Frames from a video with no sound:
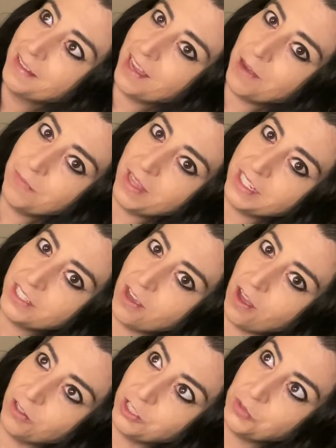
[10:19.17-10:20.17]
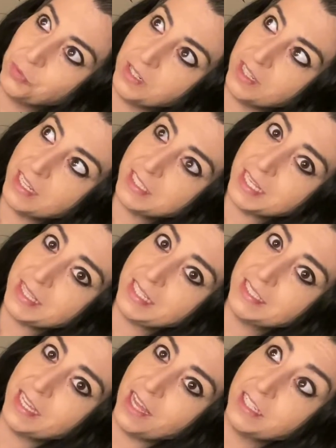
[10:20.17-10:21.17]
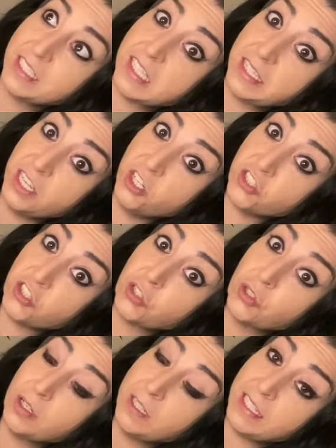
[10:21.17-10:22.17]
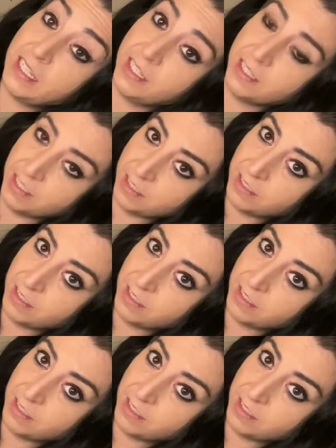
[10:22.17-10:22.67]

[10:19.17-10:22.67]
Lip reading: I'm like, y'all, you realize that the Italians literally